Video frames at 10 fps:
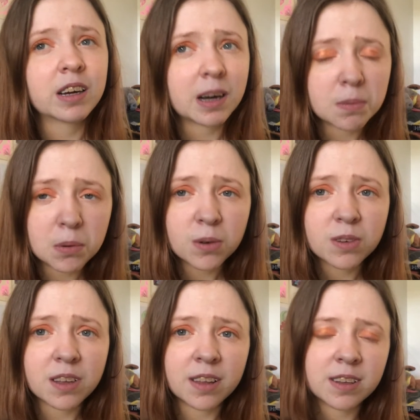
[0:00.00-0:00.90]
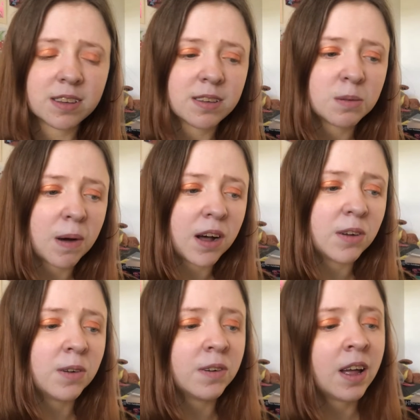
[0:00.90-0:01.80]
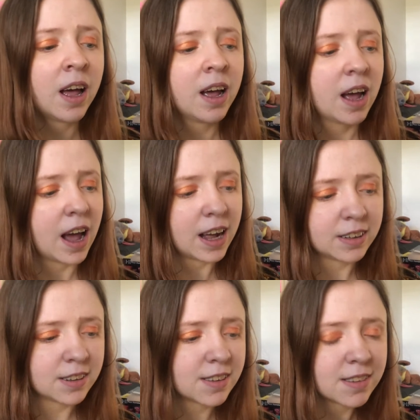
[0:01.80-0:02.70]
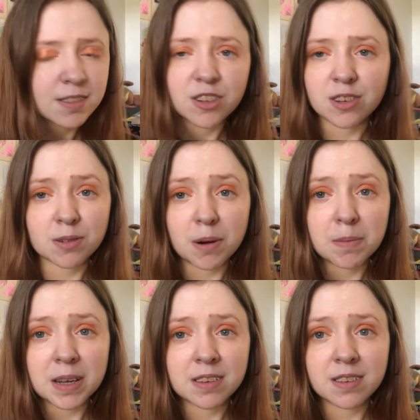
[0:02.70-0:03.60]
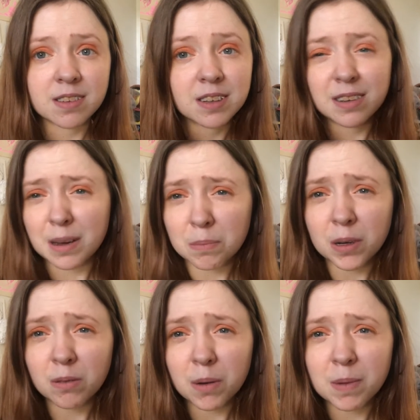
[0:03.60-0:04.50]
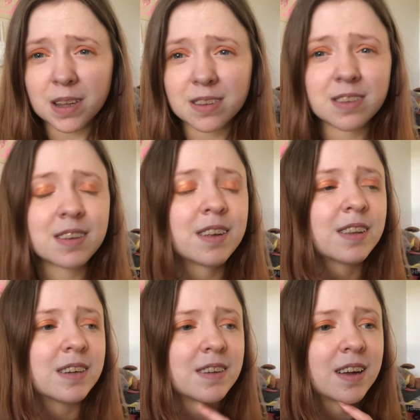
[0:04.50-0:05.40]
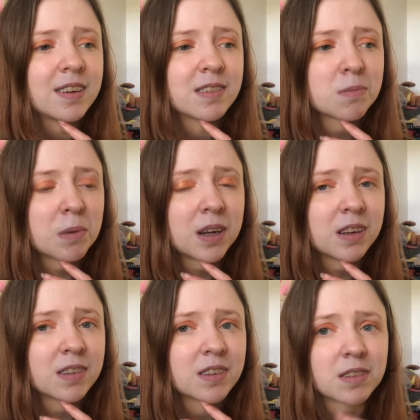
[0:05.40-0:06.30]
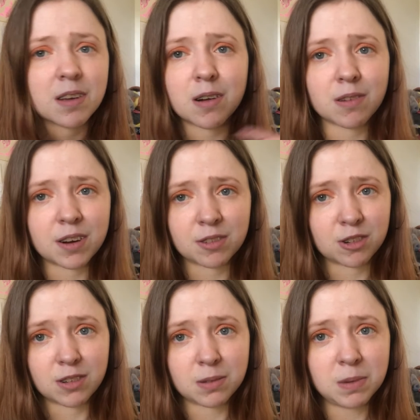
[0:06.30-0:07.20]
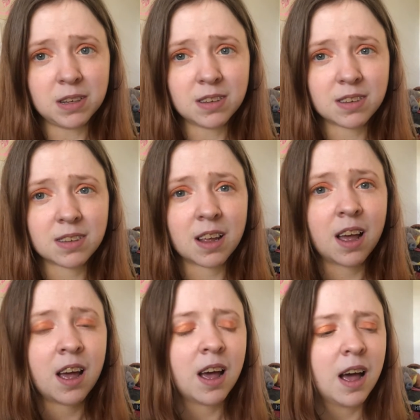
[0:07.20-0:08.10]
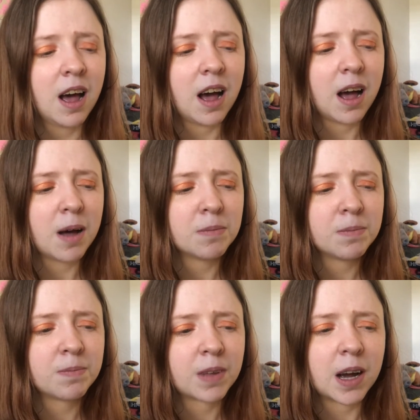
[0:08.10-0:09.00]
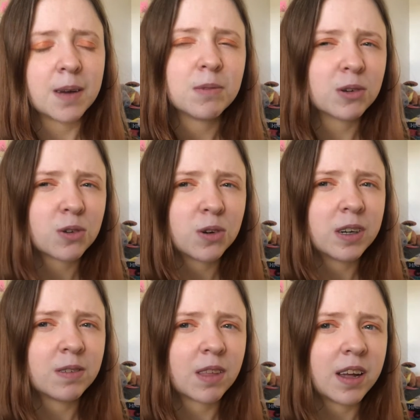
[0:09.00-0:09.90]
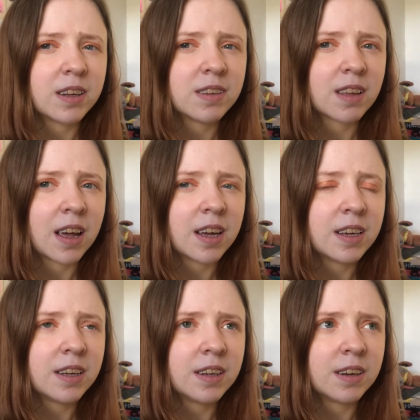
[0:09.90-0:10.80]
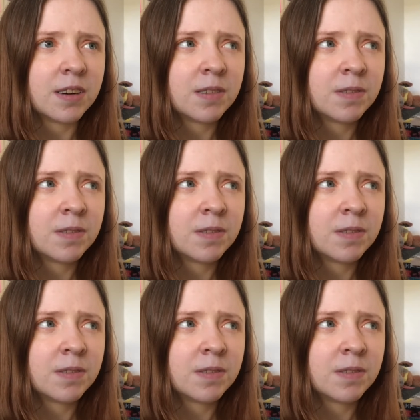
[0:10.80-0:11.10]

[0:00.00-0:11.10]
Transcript: couples in this as well. And it's just a romance, contemporary romance, that takes place around Christmas. I'm not sure if there is a,